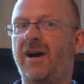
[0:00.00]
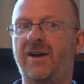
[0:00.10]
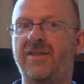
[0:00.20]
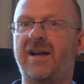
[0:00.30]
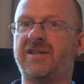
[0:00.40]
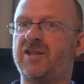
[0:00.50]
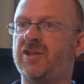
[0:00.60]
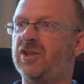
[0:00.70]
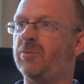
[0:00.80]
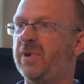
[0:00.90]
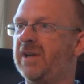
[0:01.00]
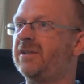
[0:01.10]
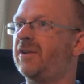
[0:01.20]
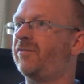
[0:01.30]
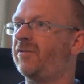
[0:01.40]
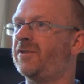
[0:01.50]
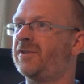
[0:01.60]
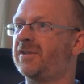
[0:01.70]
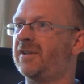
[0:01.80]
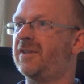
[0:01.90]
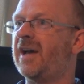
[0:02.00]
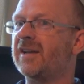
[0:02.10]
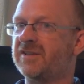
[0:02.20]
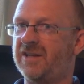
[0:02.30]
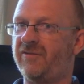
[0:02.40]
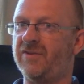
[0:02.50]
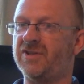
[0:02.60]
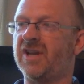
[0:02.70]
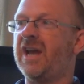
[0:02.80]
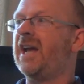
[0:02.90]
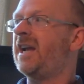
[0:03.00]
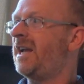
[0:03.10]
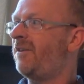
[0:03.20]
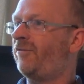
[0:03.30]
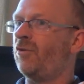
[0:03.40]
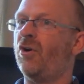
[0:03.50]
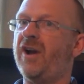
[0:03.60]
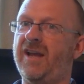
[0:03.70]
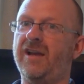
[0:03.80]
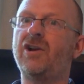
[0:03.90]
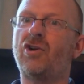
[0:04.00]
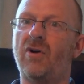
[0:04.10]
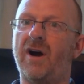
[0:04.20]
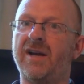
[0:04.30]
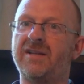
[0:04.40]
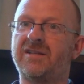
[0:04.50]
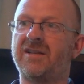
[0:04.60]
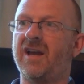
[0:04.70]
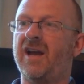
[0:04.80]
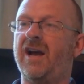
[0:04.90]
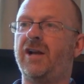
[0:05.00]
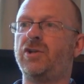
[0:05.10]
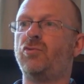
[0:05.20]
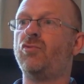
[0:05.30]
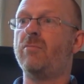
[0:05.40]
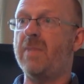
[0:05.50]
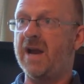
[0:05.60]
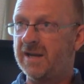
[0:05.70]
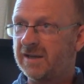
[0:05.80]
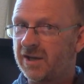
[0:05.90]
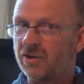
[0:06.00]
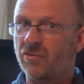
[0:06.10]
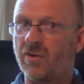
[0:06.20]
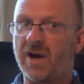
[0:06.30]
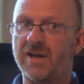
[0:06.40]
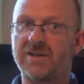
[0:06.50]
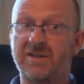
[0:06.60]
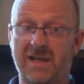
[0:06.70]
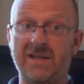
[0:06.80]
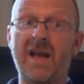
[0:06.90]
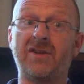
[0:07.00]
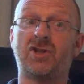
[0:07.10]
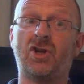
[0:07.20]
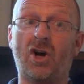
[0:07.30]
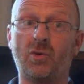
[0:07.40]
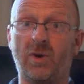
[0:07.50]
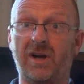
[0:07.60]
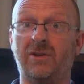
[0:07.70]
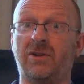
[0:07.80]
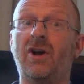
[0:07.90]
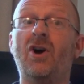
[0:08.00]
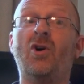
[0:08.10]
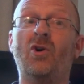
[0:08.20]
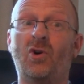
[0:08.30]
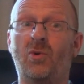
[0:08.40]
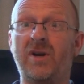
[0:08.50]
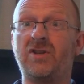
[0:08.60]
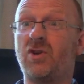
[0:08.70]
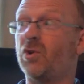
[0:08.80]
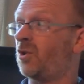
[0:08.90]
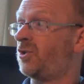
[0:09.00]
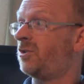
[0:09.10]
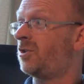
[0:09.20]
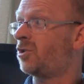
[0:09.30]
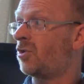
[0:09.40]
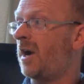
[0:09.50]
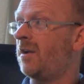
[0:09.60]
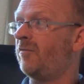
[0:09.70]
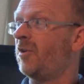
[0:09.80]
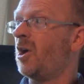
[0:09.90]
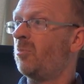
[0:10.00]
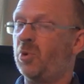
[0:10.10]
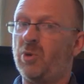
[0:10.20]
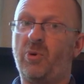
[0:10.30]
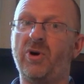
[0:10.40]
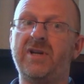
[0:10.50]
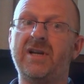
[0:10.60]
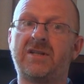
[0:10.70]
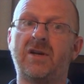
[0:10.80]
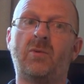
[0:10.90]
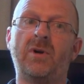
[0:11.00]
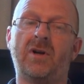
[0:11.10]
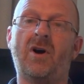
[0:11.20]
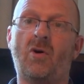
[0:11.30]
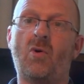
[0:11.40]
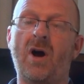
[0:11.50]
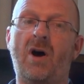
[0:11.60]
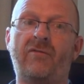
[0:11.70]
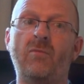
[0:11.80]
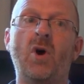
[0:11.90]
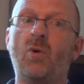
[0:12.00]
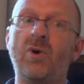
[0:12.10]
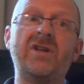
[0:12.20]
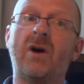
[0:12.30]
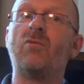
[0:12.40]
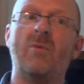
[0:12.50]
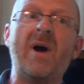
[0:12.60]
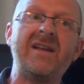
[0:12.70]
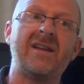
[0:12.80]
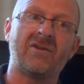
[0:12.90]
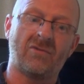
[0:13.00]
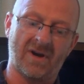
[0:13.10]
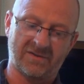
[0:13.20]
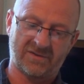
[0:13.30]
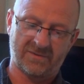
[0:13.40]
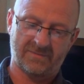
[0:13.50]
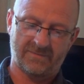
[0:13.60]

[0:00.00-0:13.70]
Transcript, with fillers: And that's the big difference. That's the difference. If you're in Christ and you remain in Christ, then yes, God will always cause you to triumph, well, the point is that we quite often we don't remain in Christ.